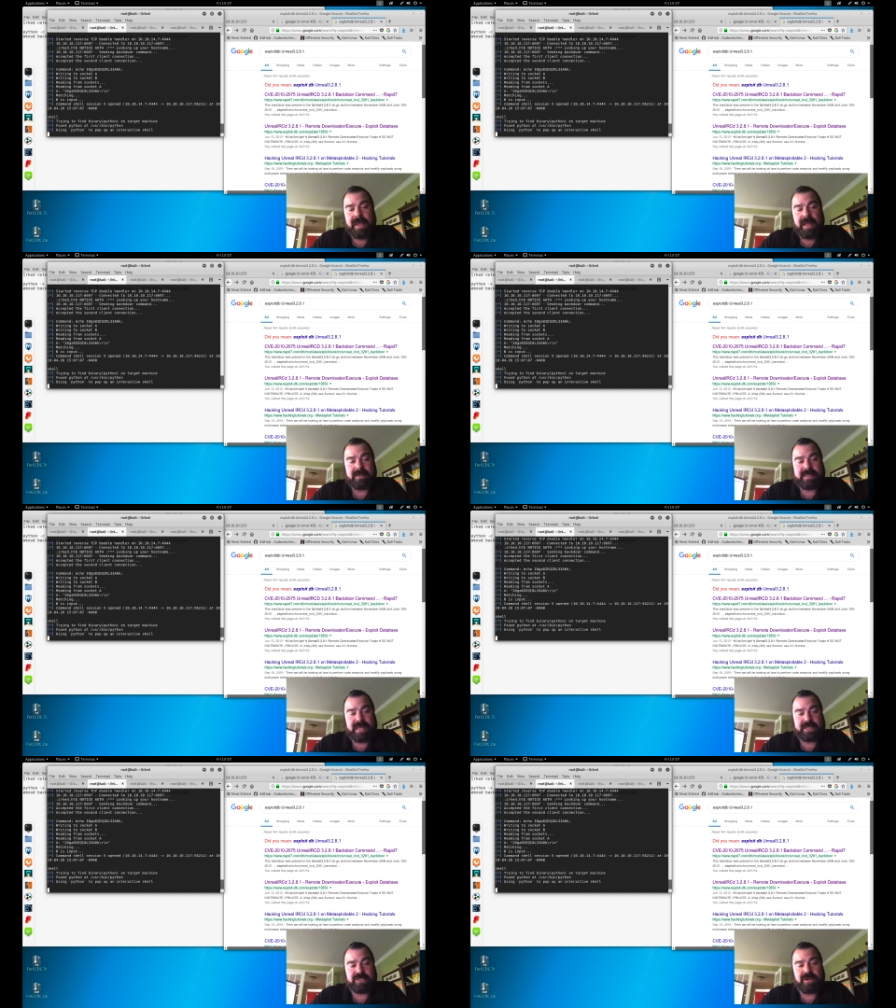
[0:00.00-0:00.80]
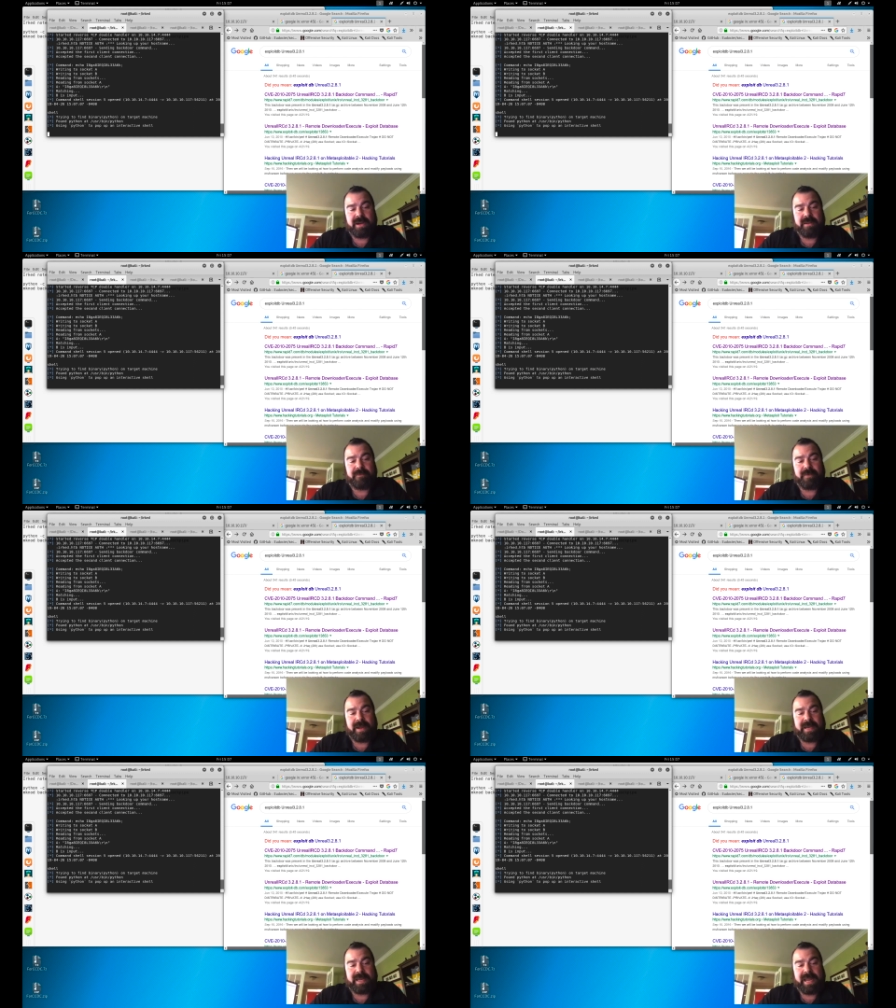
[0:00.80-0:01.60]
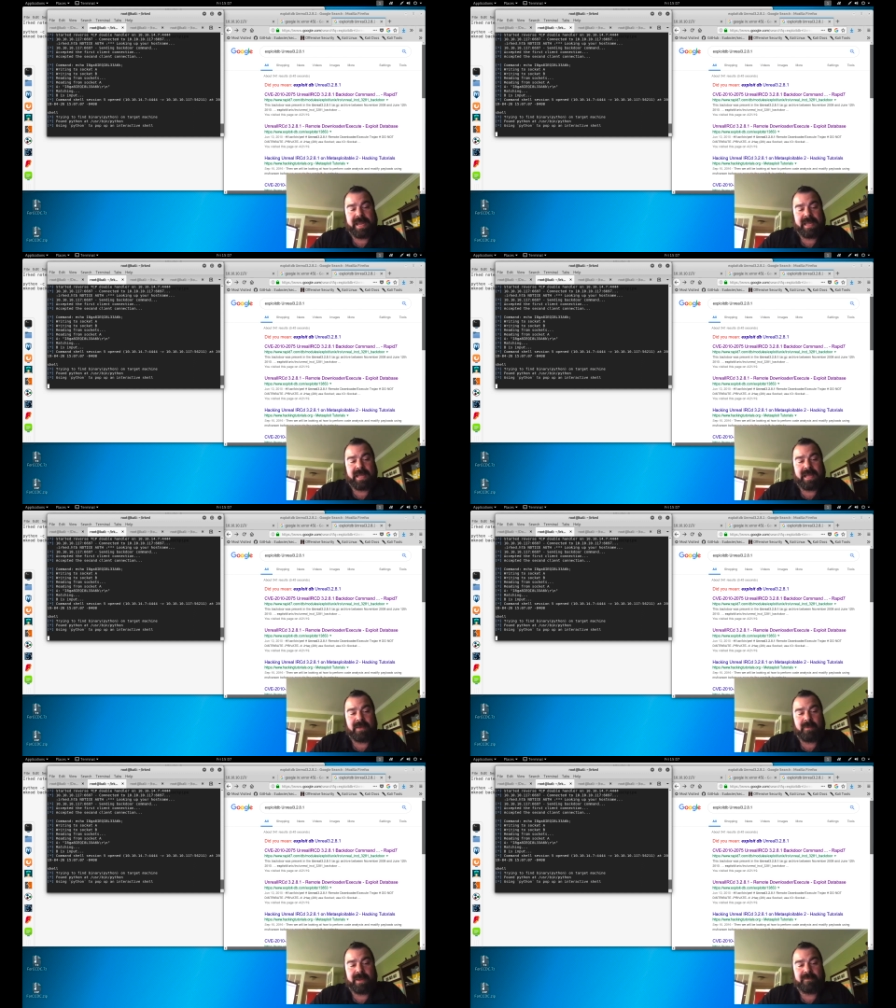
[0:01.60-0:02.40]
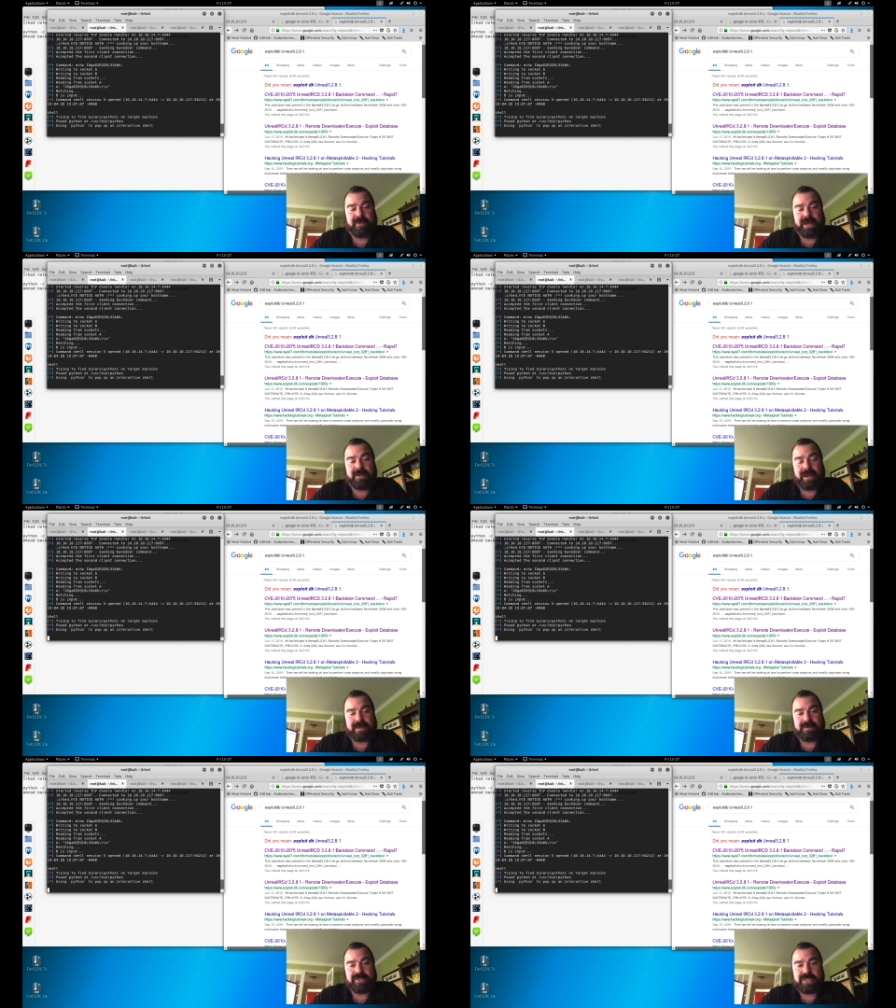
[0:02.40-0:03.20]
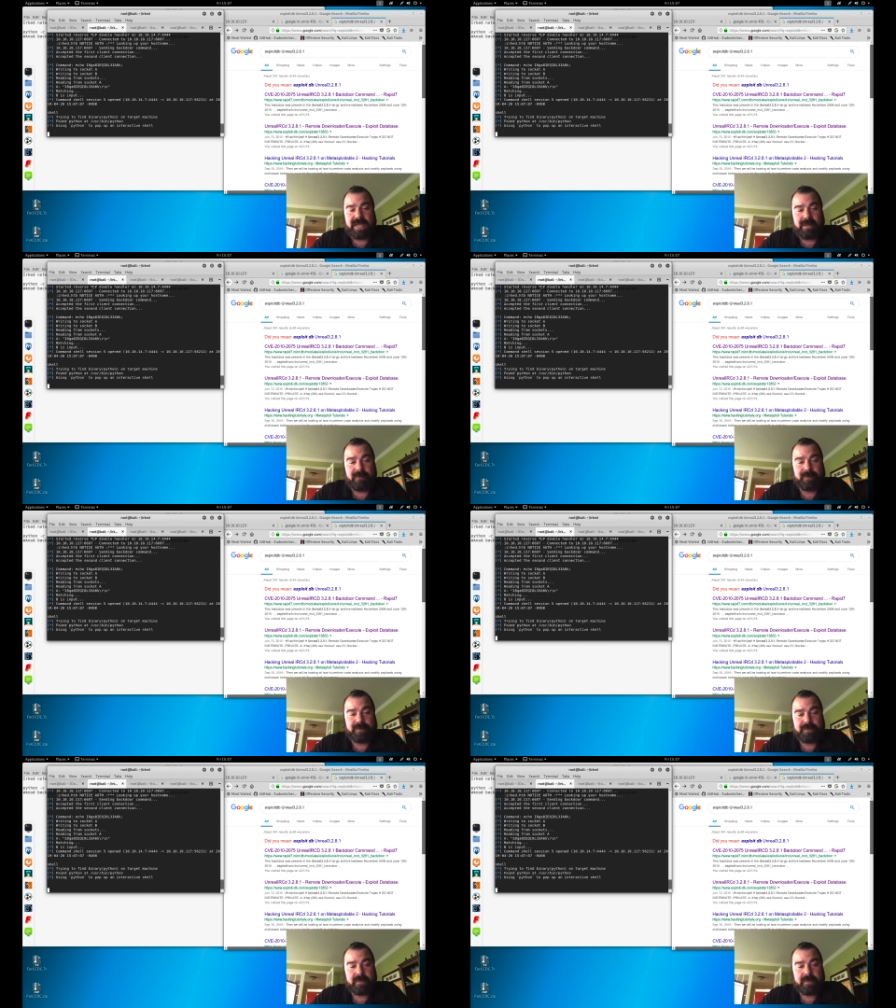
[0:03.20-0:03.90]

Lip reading: it'll say it's trying to find a way for interactive shell.